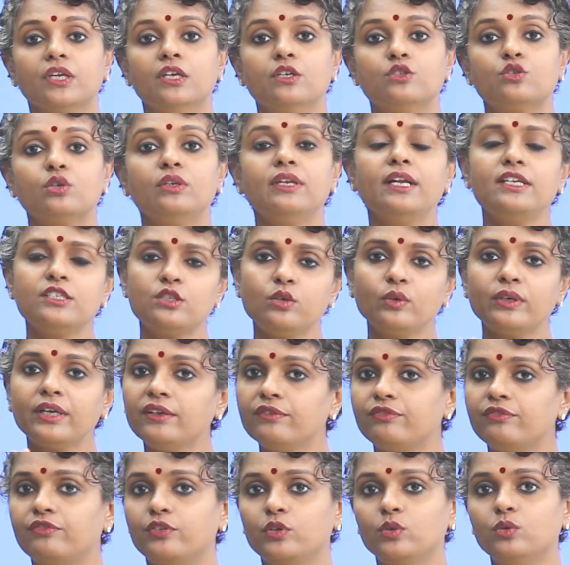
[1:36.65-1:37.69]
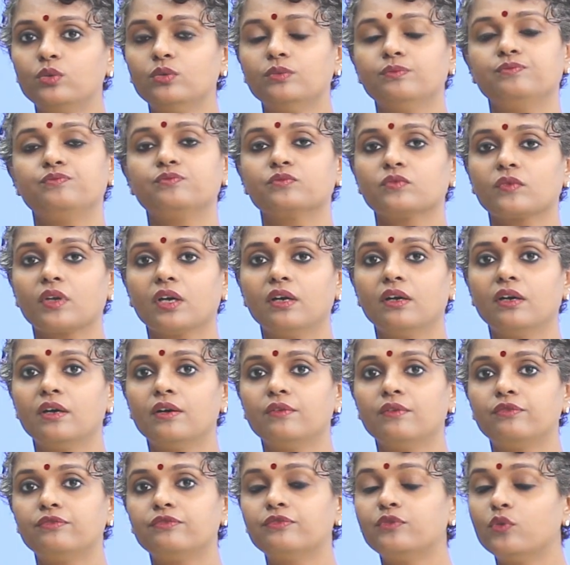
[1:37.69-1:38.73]
So let's look at a few
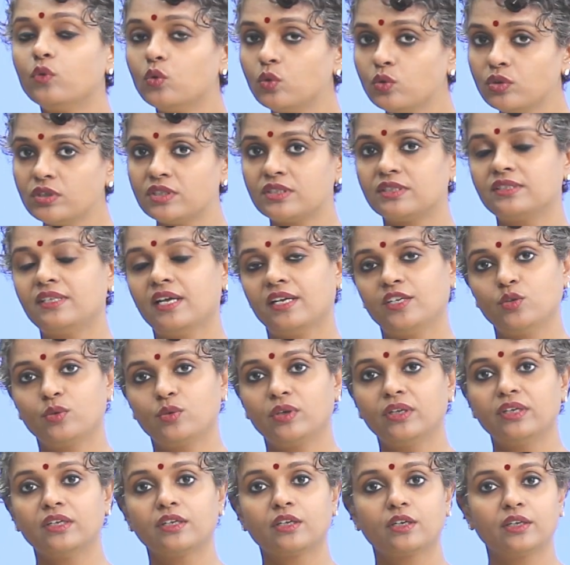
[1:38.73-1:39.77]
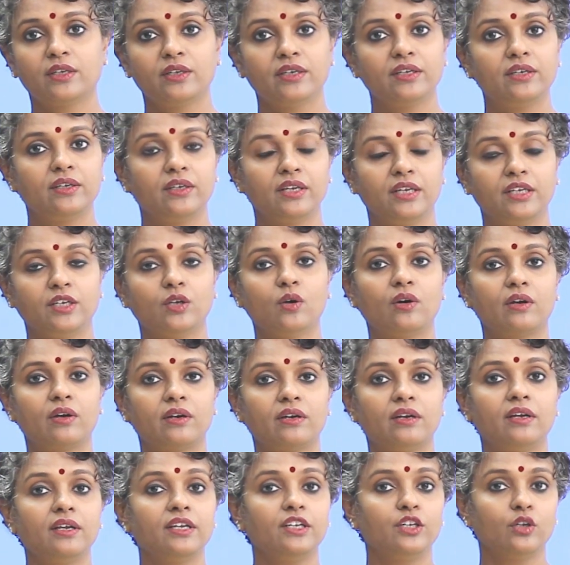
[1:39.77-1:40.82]
foods that you can include in
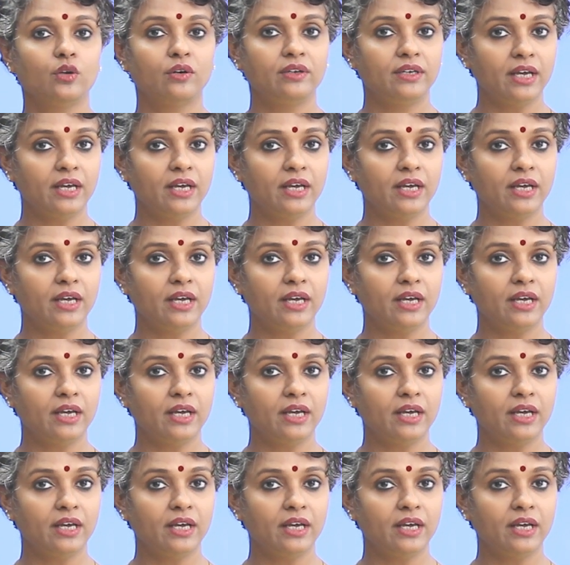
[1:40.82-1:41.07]
your